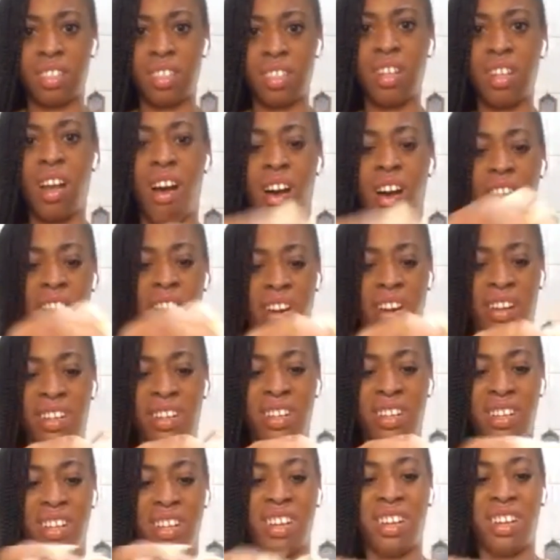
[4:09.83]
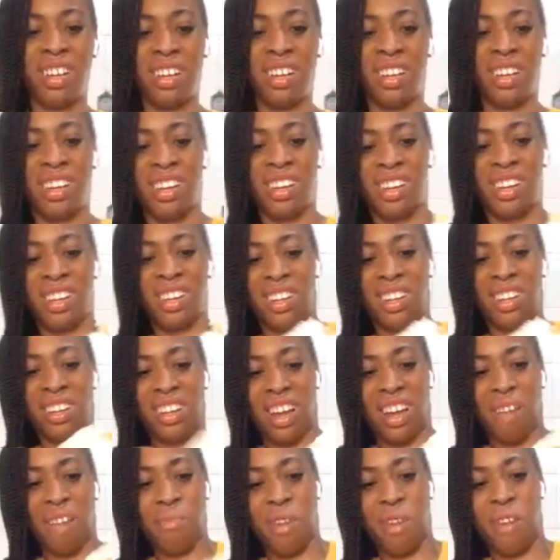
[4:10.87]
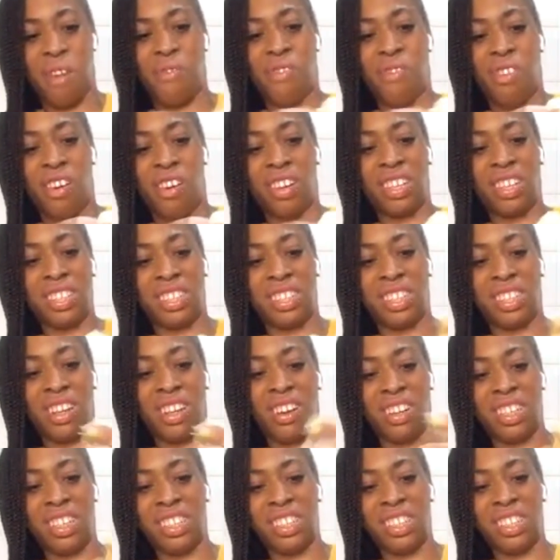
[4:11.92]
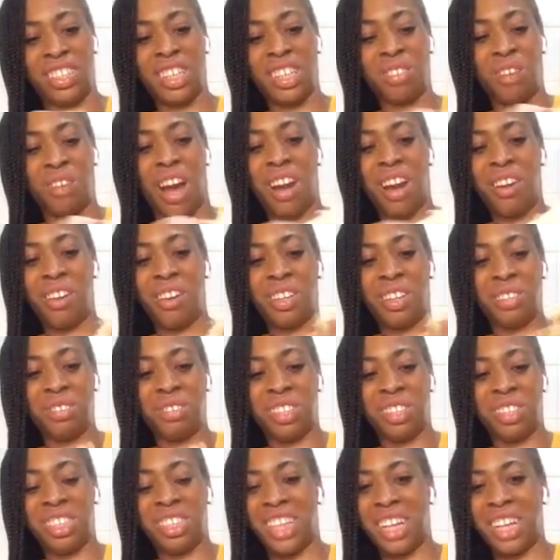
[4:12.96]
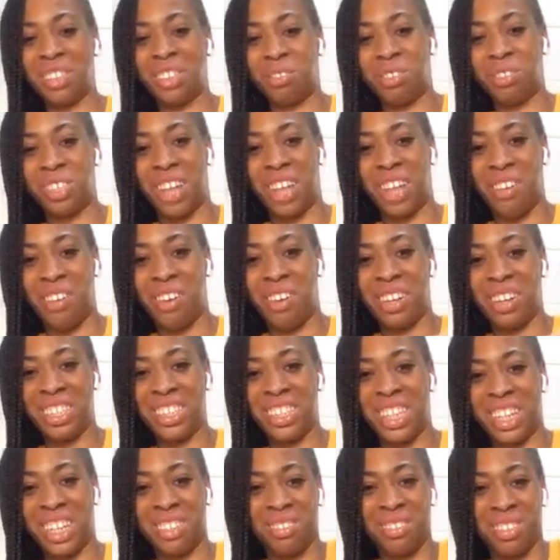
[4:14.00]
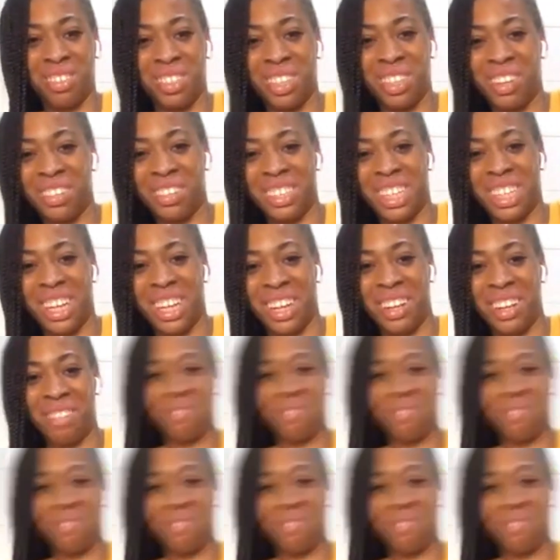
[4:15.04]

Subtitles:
I'm here for all these sexual. I don't know this is a sexual channel. All these sexual jokes, huh?